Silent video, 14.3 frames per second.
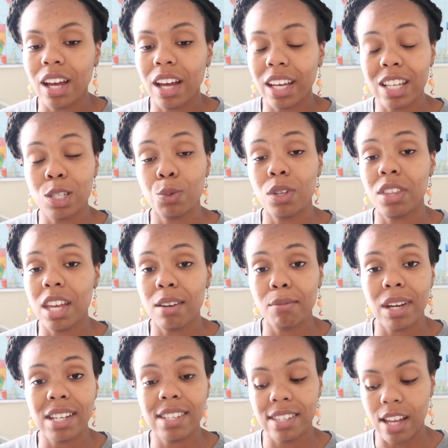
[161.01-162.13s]
I guess, within
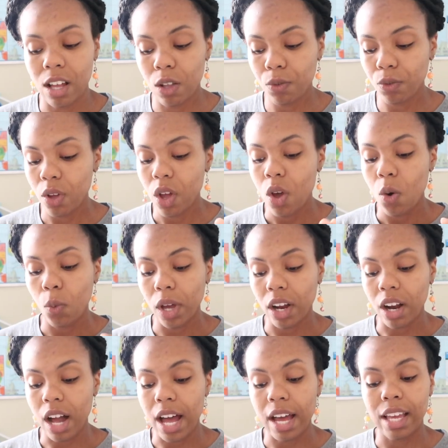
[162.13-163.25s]
myself
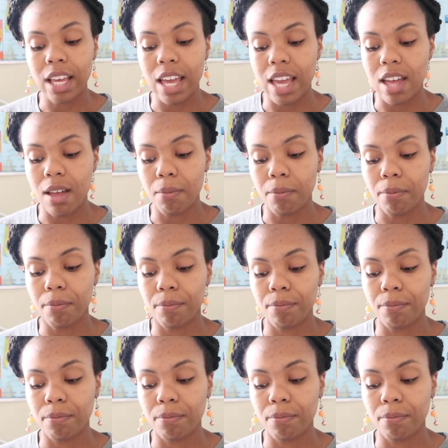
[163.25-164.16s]
where I am